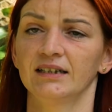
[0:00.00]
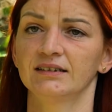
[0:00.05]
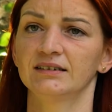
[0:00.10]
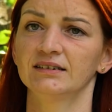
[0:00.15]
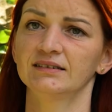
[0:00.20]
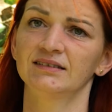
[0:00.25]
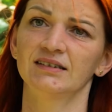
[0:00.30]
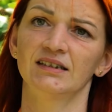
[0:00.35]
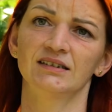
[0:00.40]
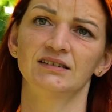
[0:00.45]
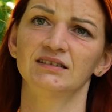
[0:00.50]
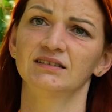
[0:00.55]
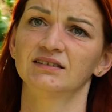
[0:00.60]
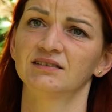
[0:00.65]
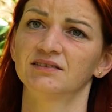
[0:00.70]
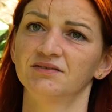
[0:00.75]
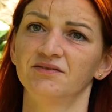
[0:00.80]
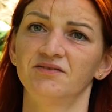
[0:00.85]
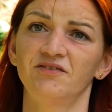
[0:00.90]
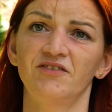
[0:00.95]
and they said
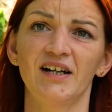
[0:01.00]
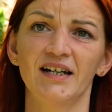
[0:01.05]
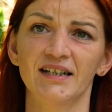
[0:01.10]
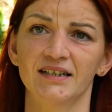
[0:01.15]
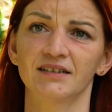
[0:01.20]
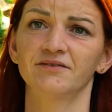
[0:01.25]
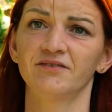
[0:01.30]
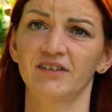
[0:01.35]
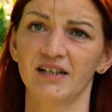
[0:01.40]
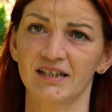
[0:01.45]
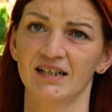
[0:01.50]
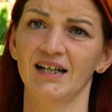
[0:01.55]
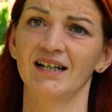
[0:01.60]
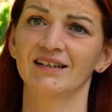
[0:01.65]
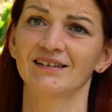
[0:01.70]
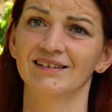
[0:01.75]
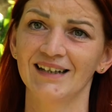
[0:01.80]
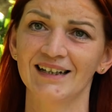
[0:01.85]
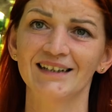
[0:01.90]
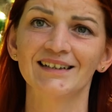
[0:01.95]
it's very, very
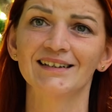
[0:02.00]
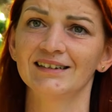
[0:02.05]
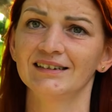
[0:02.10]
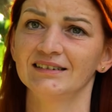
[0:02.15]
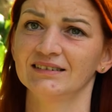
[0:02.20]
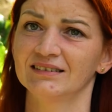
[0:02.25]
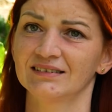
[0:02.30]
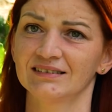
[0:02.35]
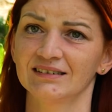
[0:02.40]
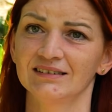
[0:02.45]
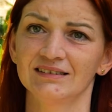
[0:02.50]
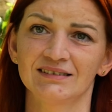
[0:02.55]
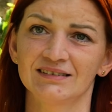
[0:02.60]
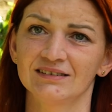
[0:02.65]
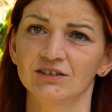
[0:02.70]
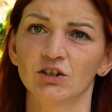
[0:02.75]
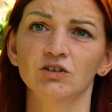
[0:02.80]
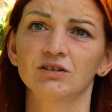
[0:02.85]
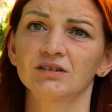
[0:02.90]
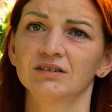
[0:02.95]
unlikely.
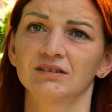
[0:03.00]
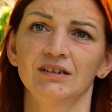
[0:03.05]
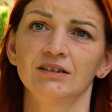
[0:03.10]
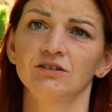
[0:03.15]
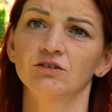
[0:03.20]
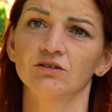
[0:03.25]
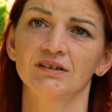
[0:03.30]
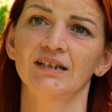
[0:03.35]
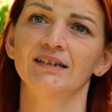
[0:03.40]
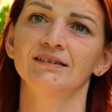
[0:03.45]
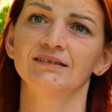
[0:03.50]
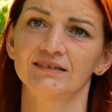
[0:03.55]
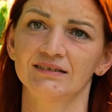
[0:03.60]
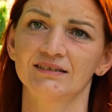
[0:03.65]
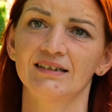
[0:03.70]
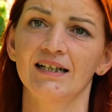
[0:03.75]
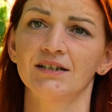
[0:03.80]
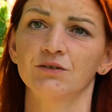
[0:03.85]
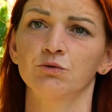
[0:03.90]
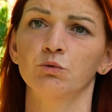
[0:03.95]
They don't
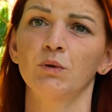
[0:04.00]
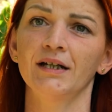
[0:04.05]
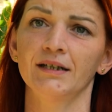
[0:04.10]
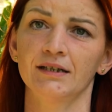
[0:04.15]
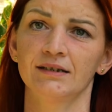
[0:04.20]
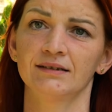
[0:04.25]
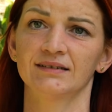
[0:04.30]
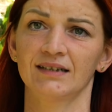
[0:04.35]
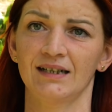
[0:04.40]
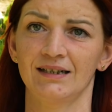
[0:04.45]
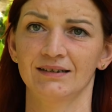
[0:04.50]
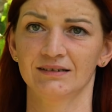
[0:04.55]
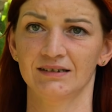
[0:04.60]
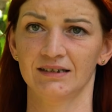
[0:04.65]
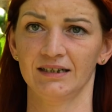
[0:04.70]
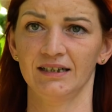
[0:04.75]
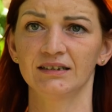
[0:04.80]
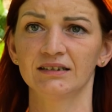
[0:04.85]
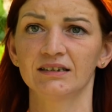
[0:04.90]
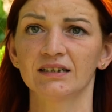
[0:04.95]
understand why his heart
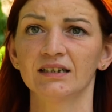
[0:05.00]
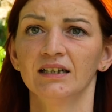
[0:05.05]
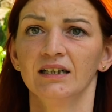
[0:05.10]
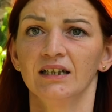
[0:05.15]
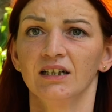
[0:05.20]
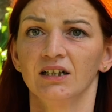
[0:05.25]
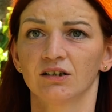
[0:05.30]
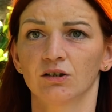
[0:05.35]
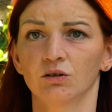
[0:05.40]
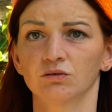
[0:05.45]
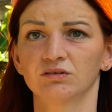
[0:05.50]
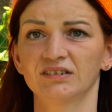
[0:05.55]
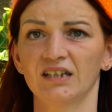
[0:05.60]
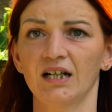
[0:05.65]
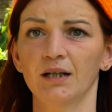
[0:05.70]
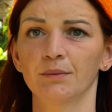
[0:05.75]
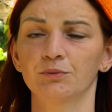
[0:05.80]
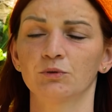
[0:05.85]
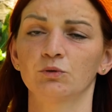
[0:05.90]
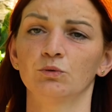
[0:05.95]
rate goes
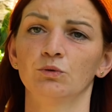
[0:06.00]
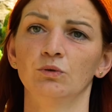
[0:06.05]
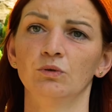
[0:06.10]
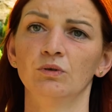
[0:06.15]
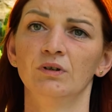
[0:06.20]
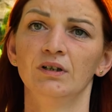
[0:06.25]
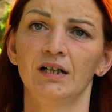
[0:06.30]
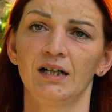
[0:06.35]
up to